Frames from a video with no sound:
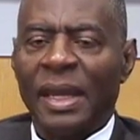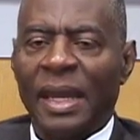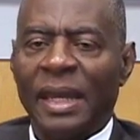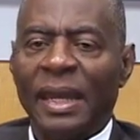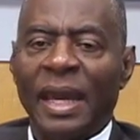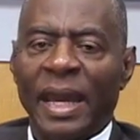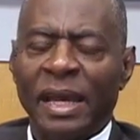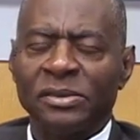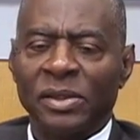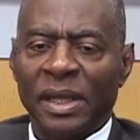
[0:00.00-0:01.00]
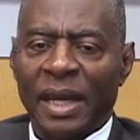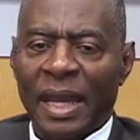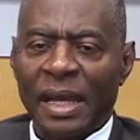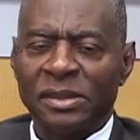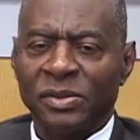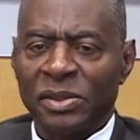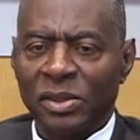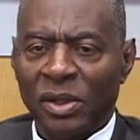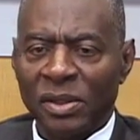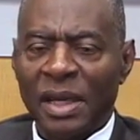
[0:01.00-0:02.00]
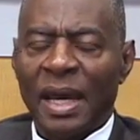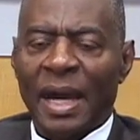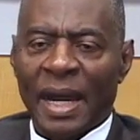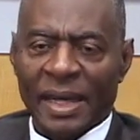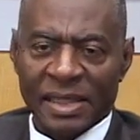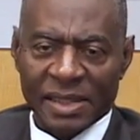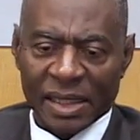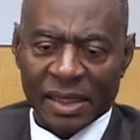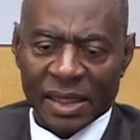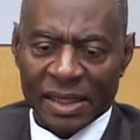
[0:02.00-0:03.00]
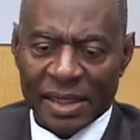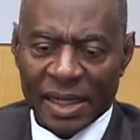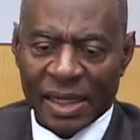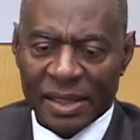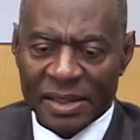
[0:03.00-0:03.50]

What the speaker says: And as a result, I had to take a lot of dead-end